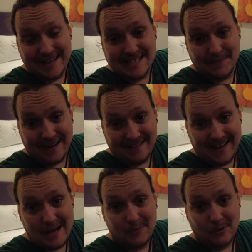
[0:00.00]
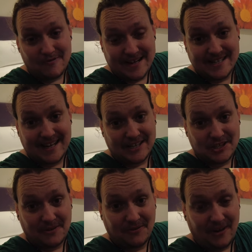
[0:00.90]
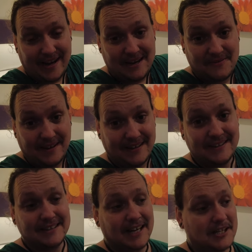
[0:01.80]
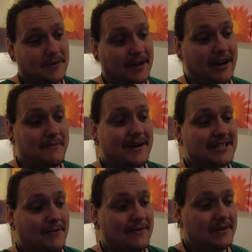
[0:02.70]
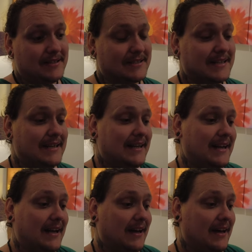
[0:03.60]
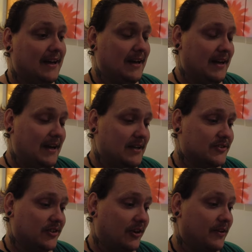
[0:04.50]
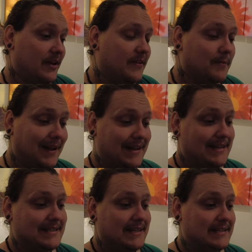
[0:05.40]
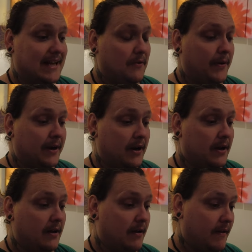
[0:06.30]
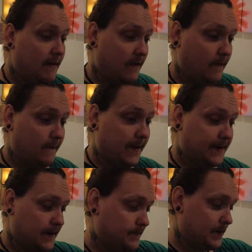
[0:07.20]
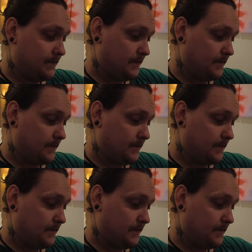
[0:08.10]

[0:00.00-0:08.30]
need to be at the airport ready to catch our flight out of here because we're going back to Athens. So the plan is that we're gonna wake up